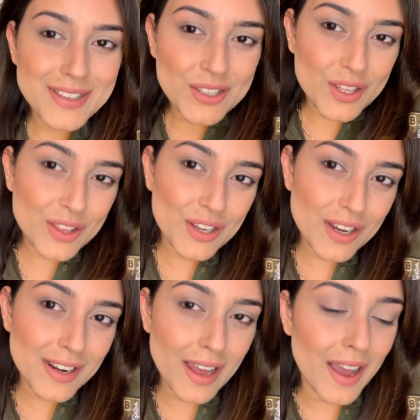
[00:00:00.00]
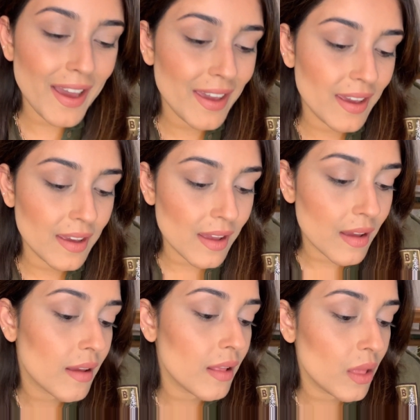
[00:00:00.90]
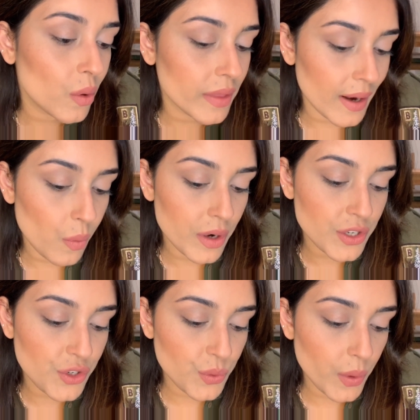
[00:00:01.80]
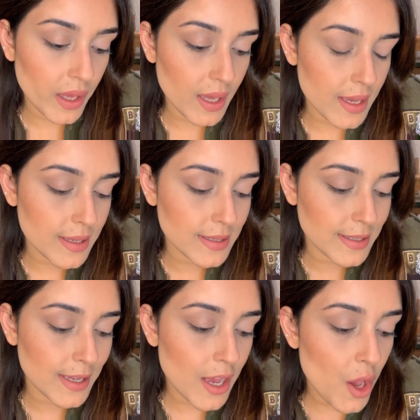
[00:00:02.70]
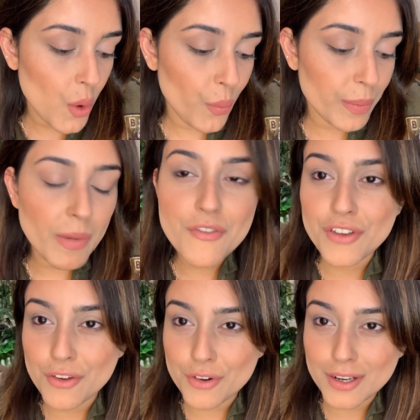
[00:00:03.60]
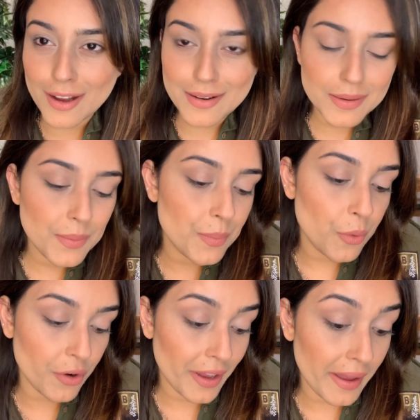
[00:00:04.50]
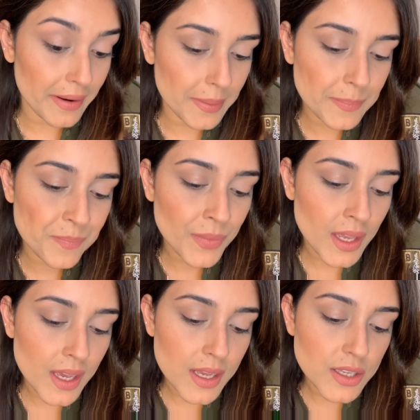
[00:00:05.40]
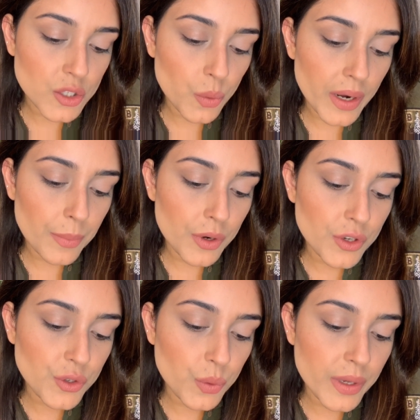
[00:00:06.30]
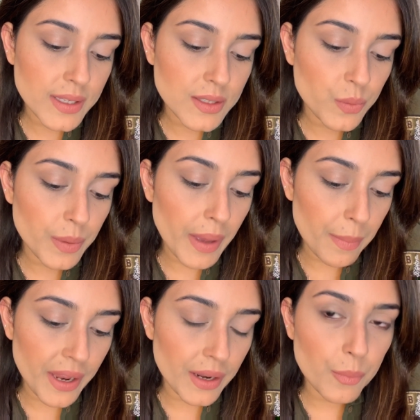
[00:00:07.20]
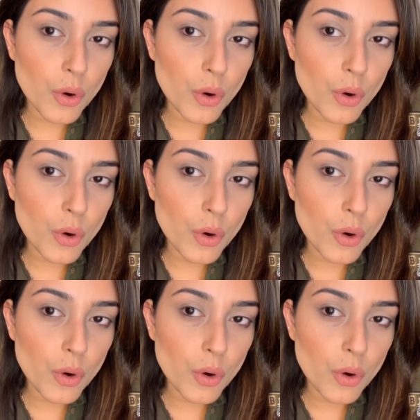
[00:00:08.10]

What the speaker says: So the third eye look that I want to do is with my favorite color, Morgana. So what I'm going to do is, with my blending